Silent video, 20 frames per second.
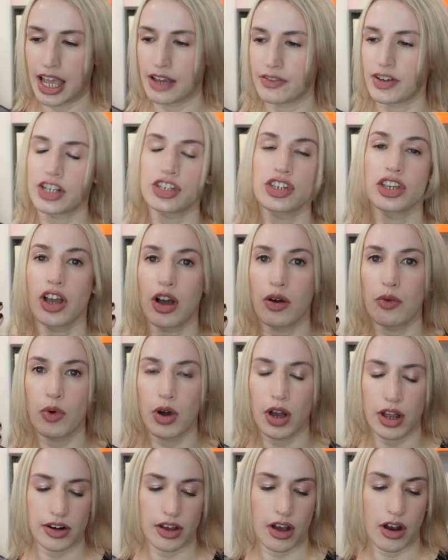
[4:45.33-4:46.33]
I've actually got
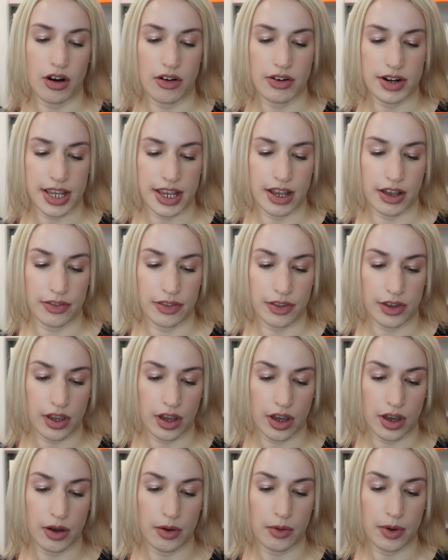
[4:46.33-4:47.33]
one already on the
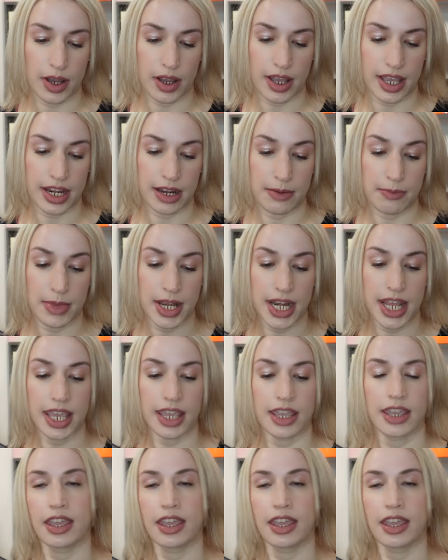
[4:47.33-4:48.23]
go in a mini,